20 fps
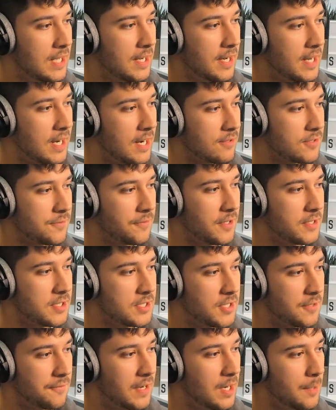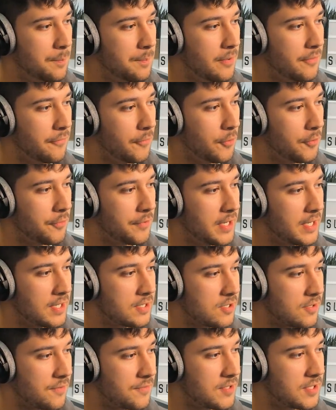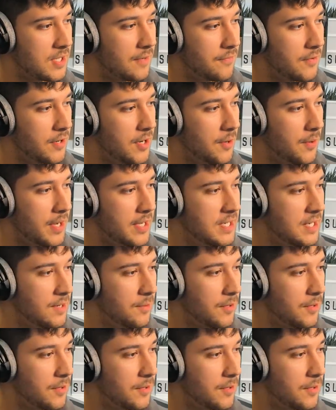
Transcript: I had to find a developer for it because obviously I have no idea